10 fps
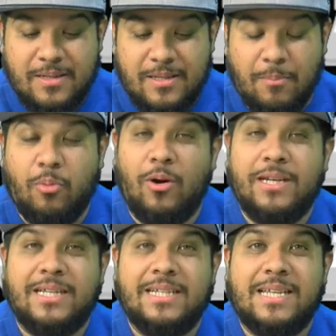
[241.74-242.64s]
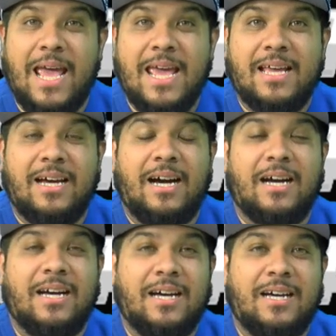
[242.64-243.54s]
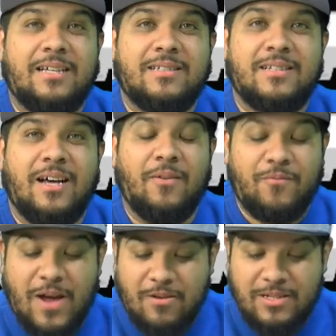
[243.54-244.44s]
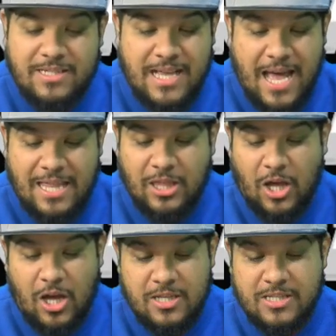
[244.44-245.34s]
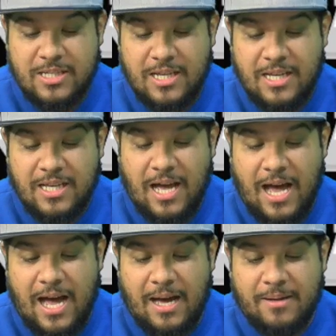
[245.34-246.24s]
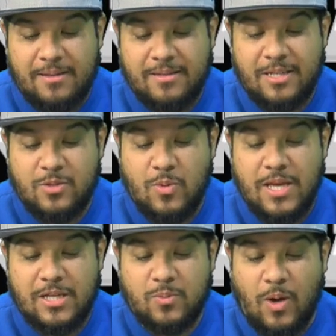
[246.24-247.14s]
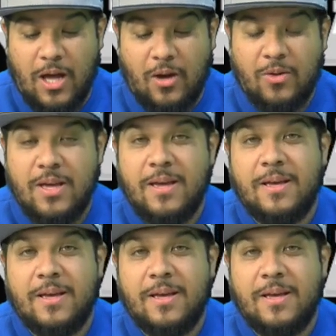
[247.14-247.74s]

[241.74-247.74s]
your boy did take a very sad loss this week as well.